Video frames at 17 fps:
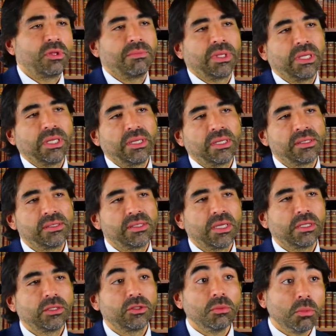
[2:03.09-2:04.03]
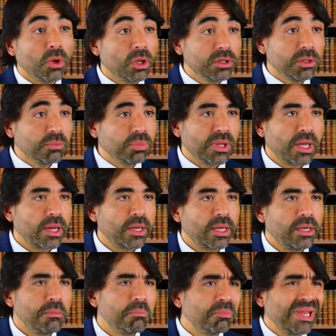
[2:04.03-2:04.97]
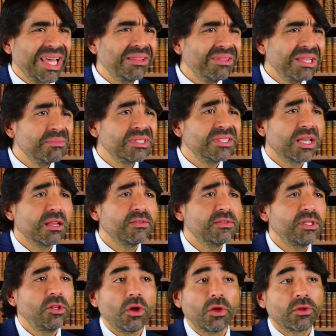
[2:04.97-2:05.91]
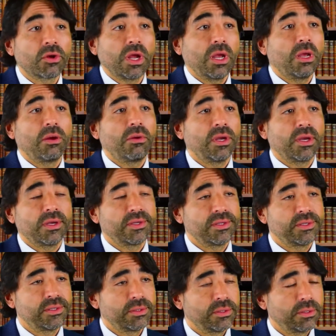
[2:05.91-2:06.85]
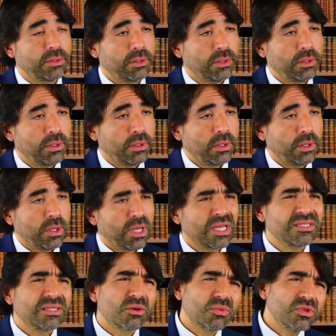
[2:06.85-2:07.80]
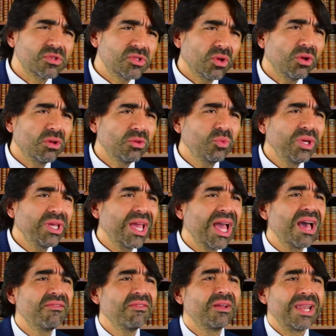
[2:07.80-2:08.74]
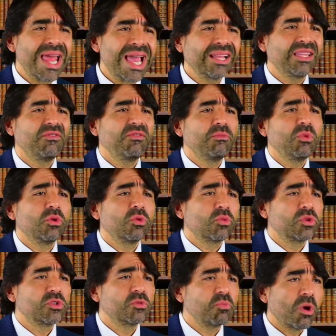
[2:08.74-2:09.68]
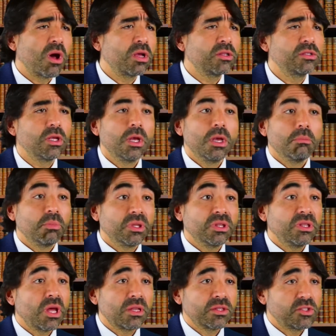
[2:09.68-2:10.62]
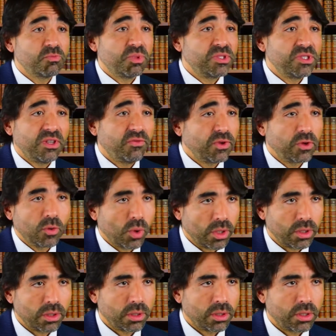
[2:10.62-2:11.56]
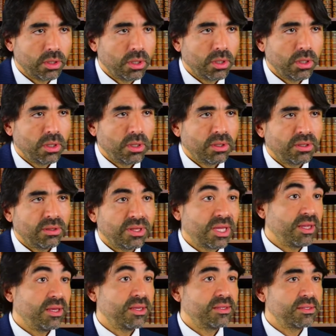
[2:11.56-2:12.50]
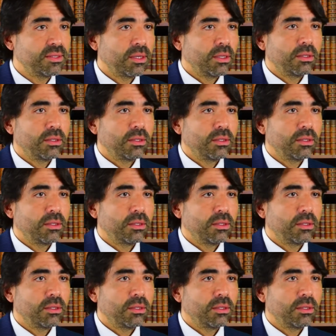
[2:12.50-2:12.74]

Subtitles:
to the malignant cell to multiply and implant themselves in other areas. As a result, we have an active immune response, but not a specific one. That is,